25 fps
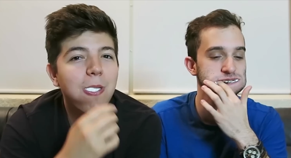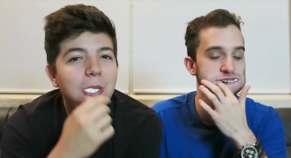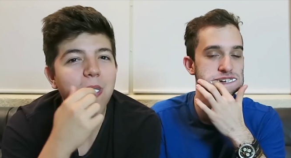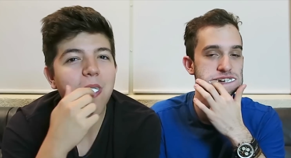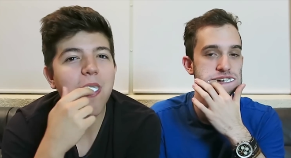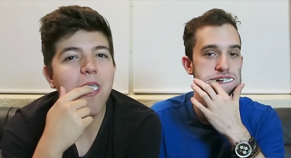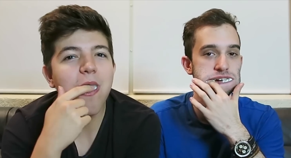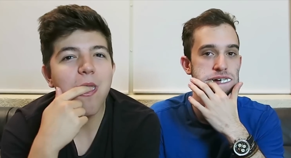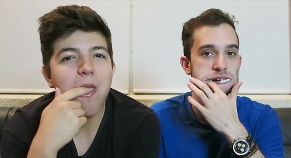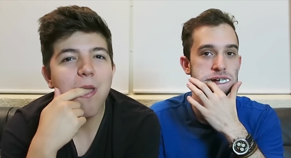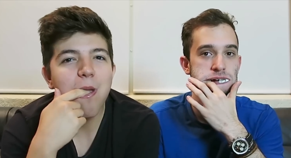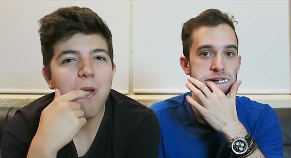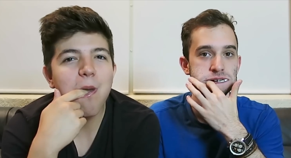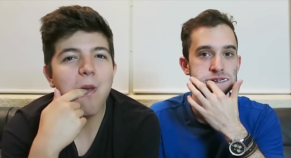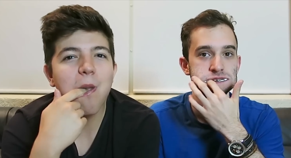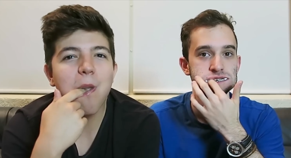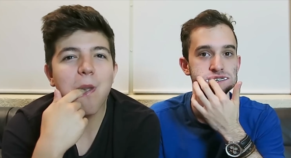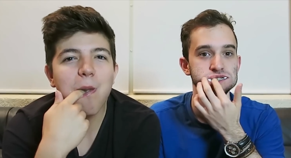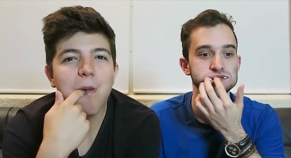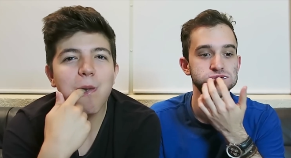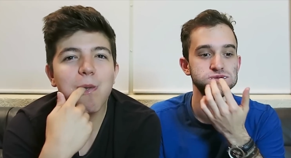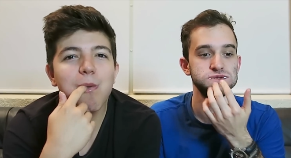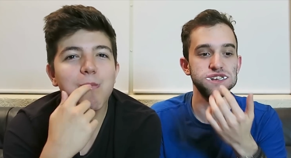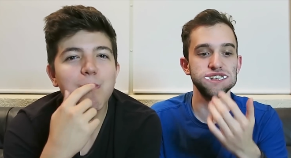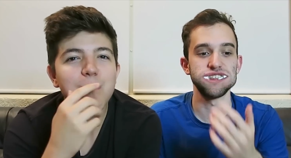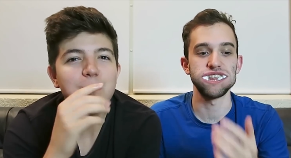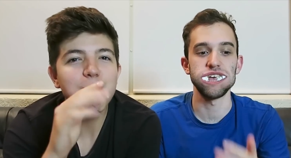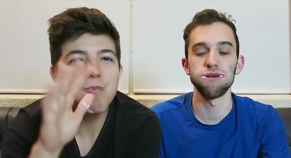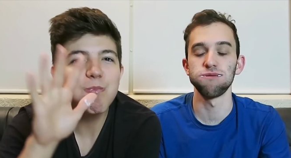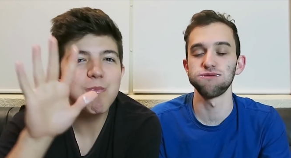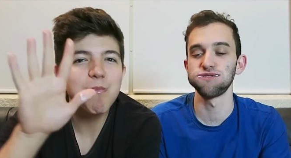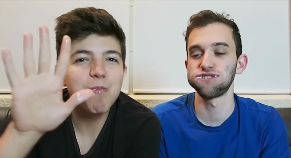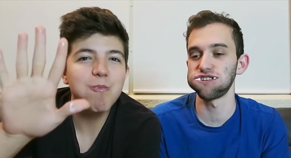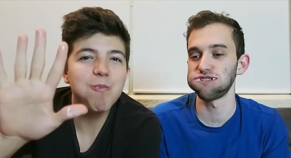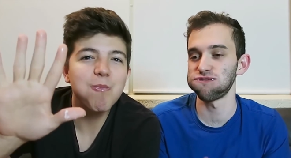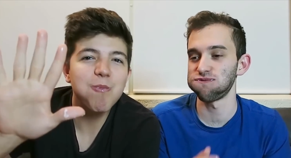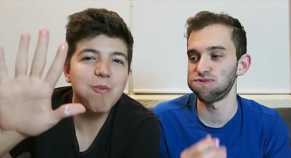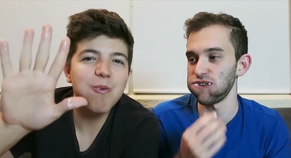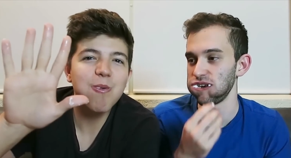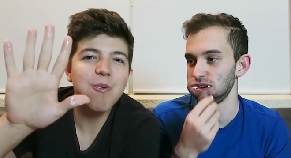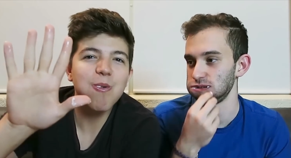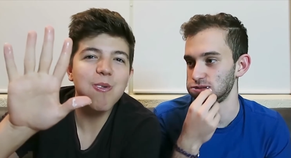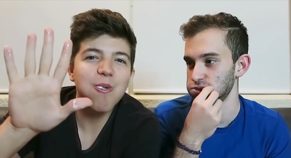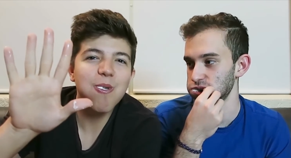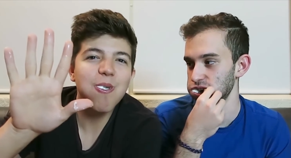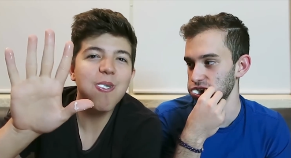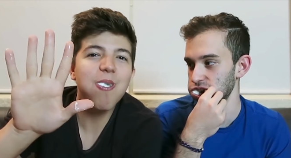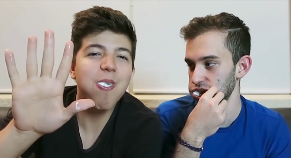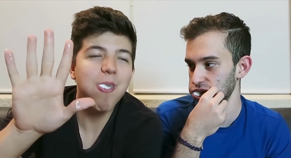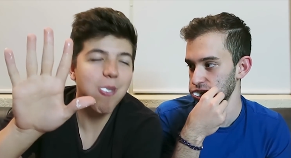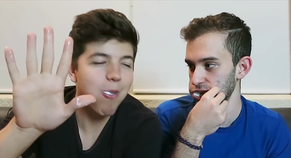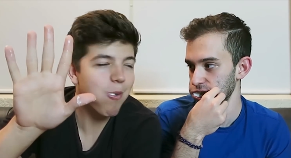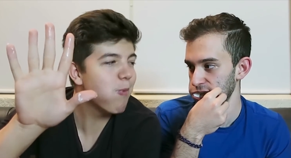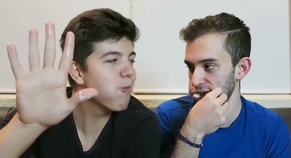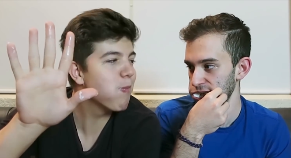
Speaker 1: Okay. That was your fifth, right?